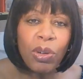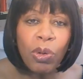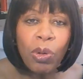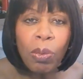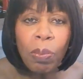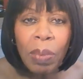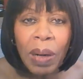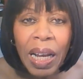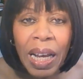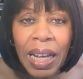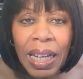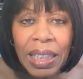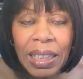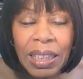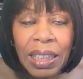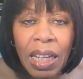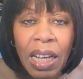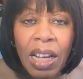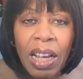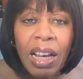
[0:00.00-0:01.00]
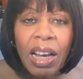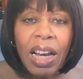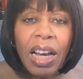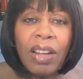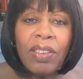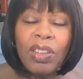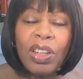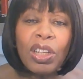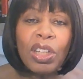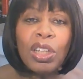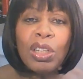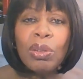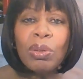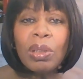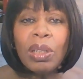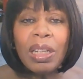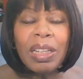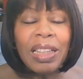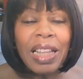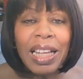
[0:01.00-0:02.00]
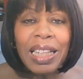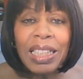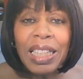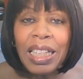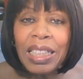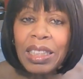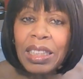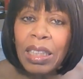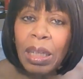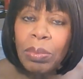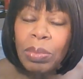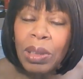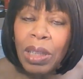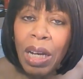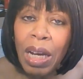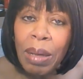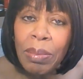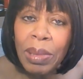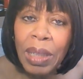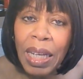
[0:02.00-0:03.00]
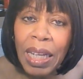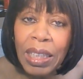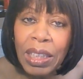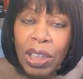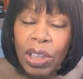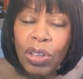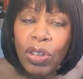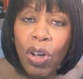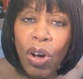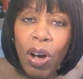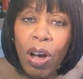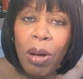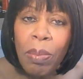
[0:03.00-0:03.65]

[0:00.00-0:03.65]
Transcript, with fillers: all blacks and the clue that it sometimes it's not